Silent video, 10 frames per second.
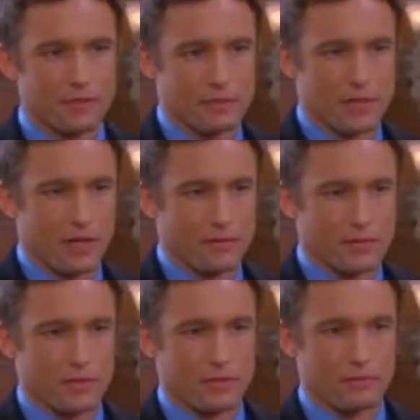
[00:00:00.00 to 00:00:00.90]

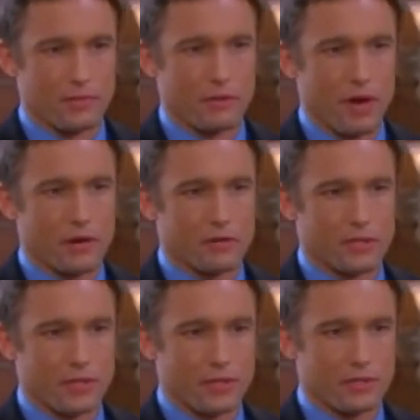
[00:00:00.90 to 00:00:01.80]
Sometimes a
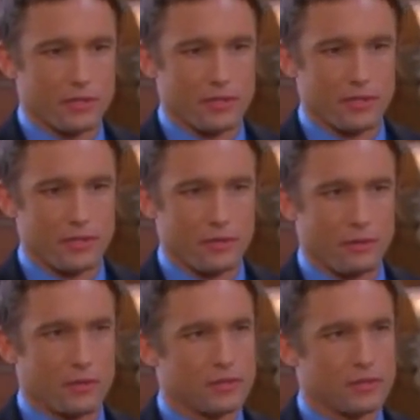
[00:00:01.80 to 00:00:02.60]
bureaucracy can turn into your